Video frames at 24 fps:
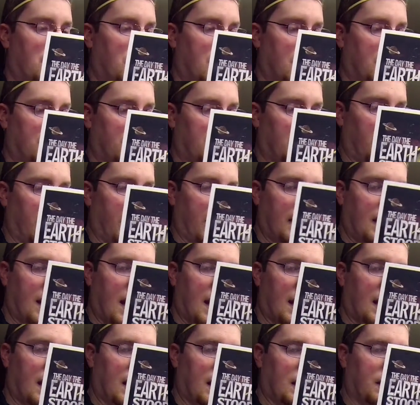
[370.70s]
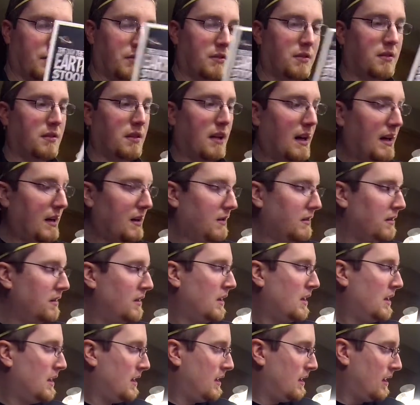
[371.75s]
just like that kind of style.
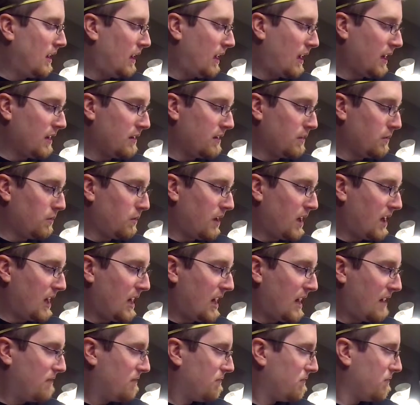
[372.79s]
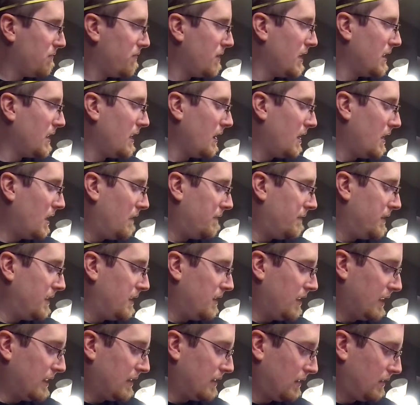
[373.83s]
Either way, I really love it.
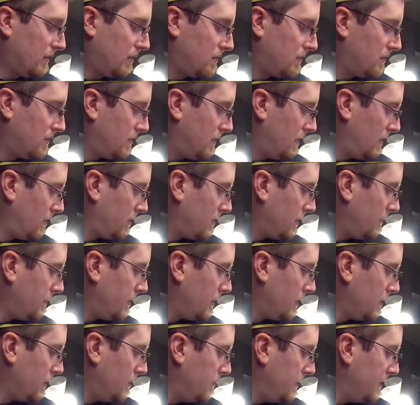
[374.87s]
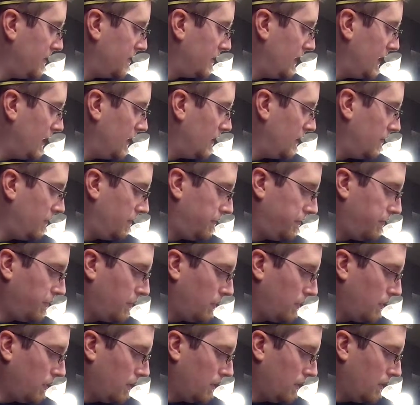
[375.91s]
Like there's something to be said
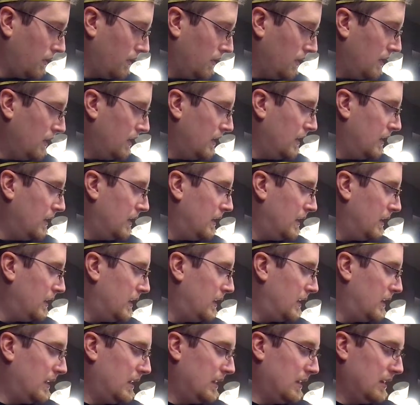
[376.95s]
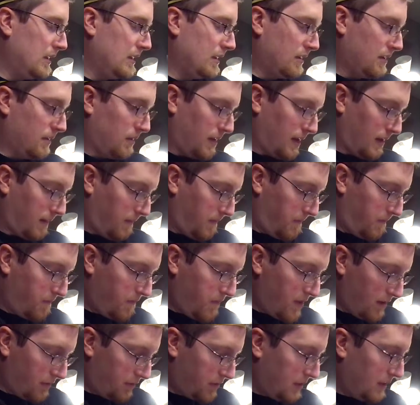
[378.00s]
for, you know, like
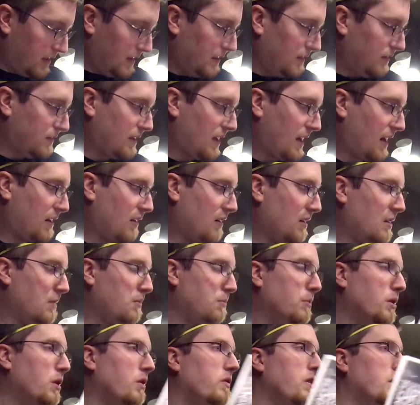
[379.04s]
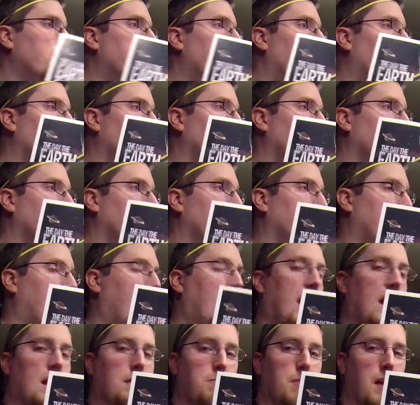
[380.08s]
50s era movie posters, the
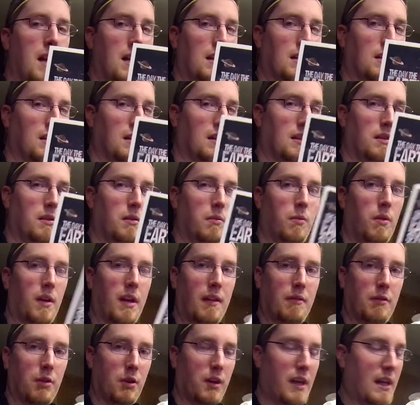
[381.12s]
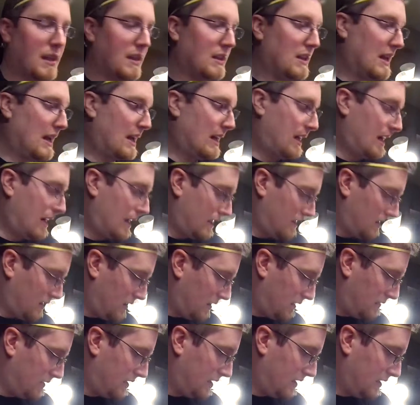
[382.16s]
hand-painted, whatever like that. I
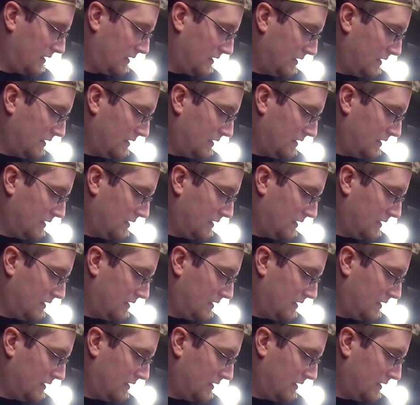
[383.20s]
love it.